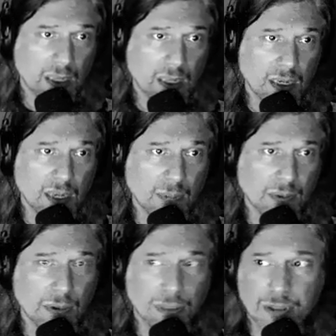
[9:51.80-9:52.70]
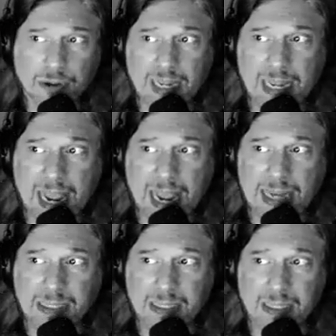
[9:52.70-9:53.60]
Number
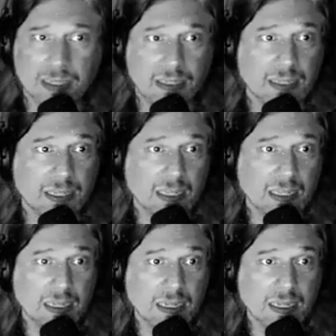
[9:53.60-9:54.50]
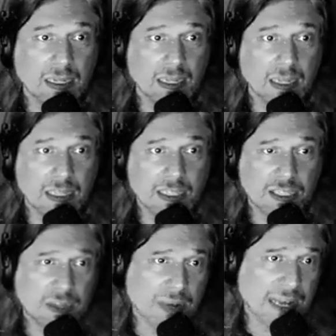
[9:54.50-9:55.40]
38. This is
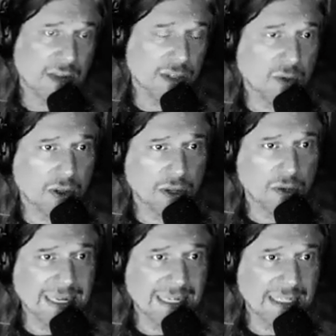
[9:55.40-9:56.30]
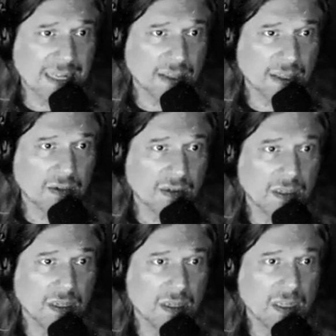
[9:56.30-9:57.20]
going out to all the greenies out there.
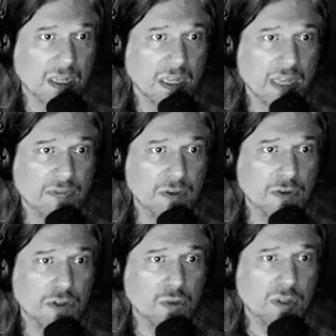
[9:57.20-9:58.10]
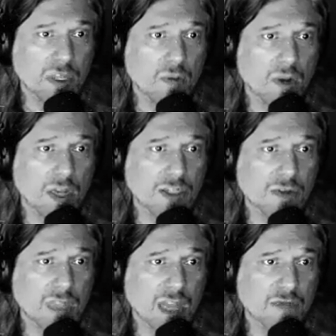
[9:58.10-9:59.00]
If you truly want to
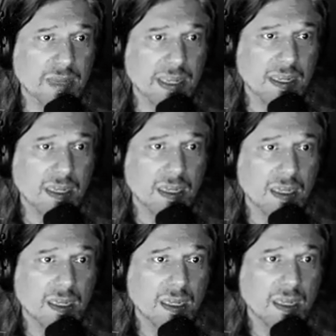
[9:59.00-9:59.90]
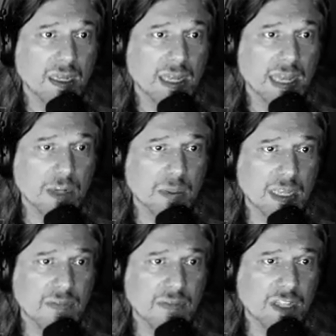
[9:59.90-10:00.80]
love me and you
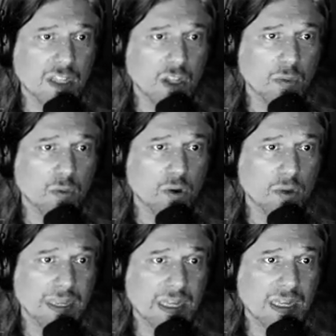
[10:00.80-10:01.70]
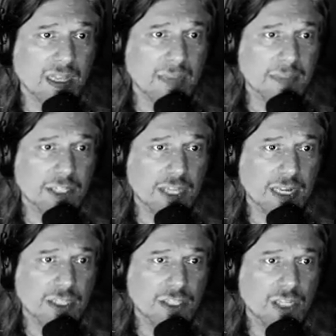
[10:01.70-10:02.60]
believe in global warming and climate
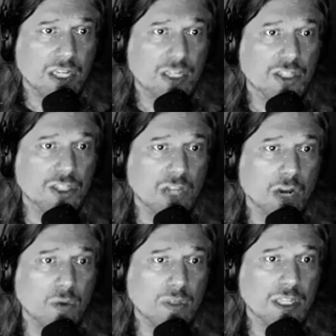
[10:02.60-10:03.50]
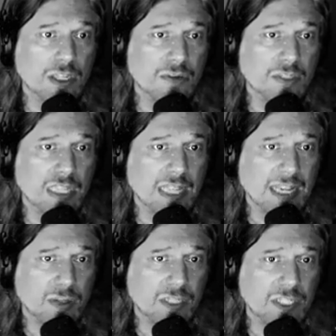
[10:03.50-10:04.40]
change, don't use
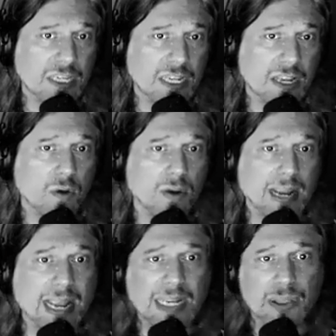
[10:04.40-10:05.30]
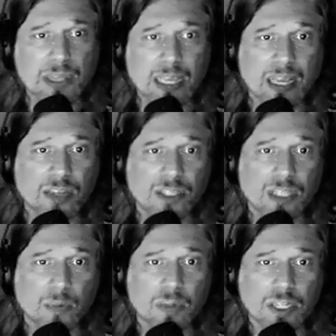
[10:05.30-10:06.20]
electricity or anything else
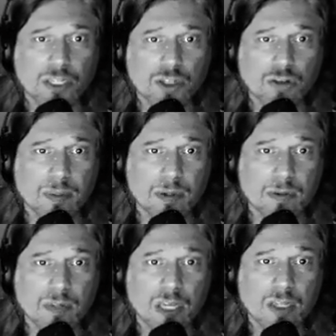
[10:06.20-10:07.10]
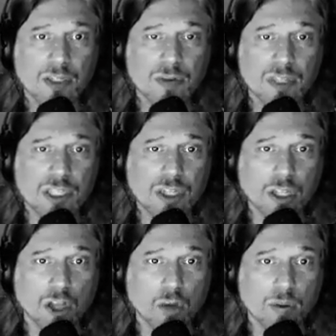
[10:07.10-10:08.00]
that would contribute to this
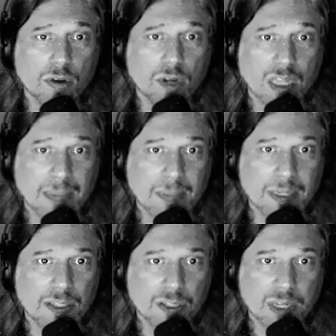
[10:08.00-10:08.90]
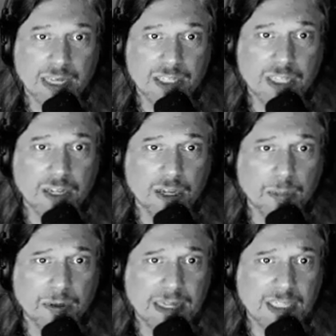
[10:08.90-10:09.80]
global calamity. So you got to sell your
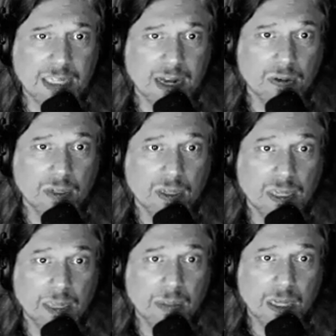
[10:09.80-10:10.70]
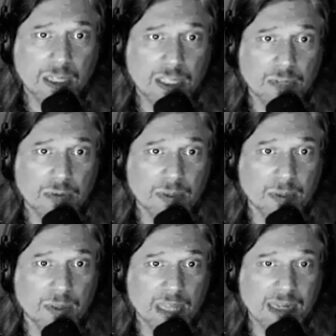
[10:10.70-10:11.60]
Prius now. It plugs in,
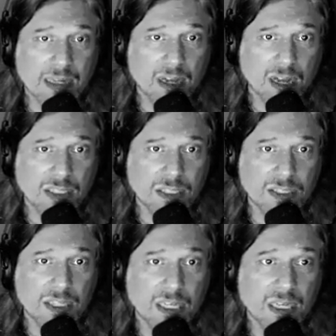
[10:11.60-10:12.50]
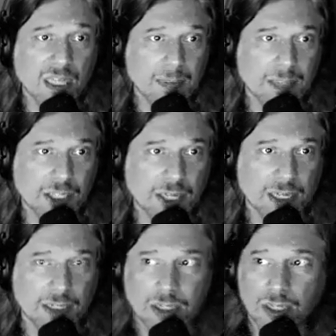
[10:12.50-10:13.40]
remember, that causes climate change.